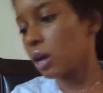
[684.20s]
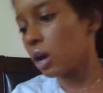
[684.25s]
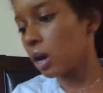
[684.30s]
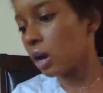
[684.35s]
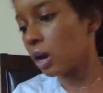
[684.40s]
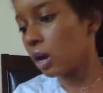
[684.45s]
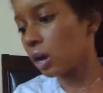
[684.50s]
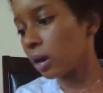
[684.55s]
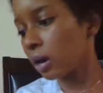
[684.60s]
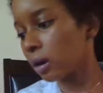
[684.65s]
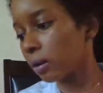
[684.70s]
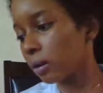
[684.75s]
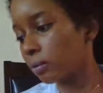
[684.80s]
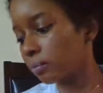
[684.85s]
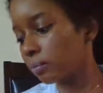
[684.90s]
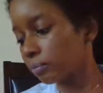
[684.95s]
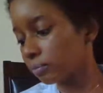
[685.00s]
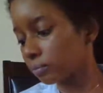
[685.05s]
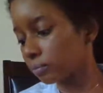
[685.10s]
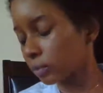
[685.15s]

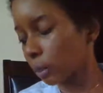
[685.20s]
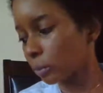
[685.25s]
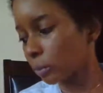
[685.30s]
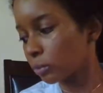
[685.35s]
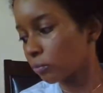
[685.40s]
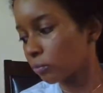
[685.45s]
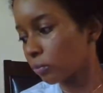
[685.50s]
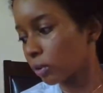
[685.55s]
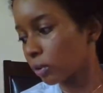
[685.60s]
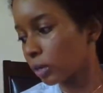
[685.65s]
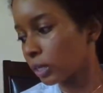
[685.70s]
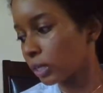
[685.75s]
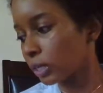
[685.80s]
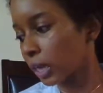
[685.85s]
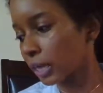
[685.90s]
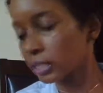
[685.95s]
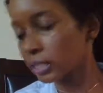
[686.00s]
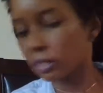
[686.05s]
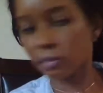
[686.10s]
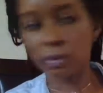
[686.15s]
Um, that was very
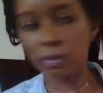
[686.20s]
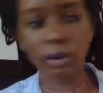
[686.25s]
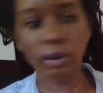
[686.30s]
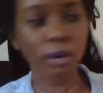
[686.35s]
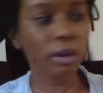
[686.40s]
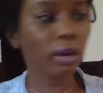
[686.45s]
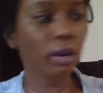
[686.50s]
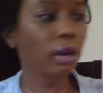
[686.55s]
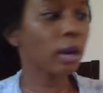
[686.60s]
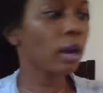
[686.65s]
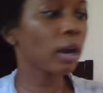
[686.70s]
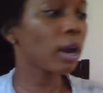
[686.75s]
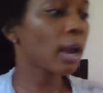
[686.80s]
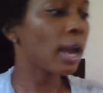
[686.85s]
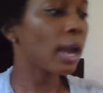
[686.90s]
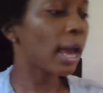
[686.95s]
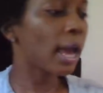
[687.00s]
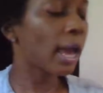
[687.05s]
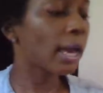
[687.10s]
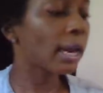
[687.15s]
nice of her.
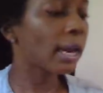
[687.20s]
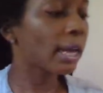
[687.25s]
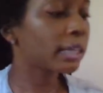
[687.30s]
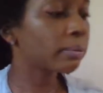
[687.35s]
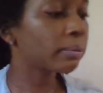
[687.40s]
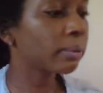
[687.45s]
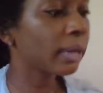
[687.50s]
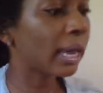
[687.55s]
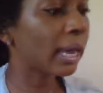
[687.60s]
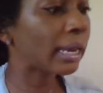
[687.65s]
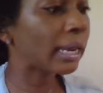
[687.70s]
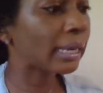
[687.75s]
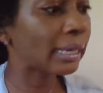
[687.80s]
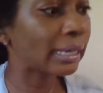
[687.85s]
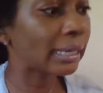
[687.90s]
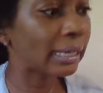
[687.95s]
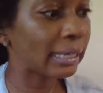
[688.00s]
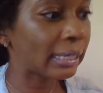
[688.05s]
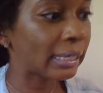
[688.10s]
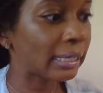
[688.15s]
And last but not
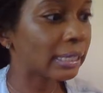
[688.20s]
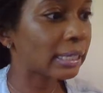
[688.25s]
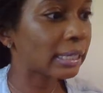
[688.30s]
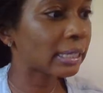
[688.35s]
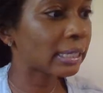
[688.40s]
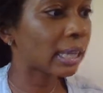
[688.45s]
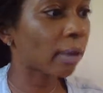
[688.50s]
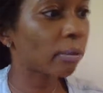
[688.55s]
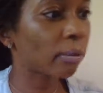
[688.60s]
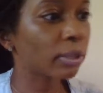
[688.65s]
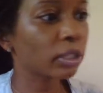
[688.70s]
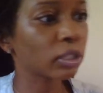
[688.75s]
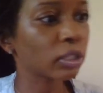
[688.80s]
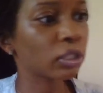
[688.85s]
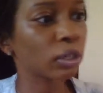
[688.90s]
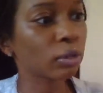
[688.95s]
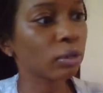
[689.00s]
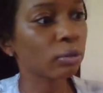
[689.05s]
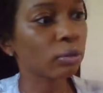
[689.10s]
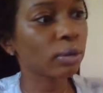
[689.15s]
least, I wanted to
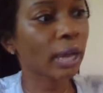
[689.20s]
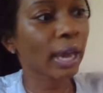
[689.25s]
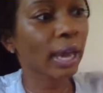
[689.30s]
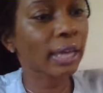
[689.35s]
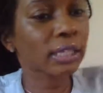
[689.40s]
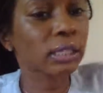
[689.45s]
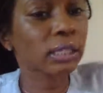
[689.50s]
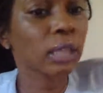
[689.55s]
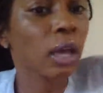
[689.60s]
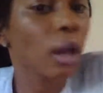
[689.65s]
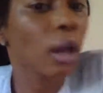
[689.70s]
show you guys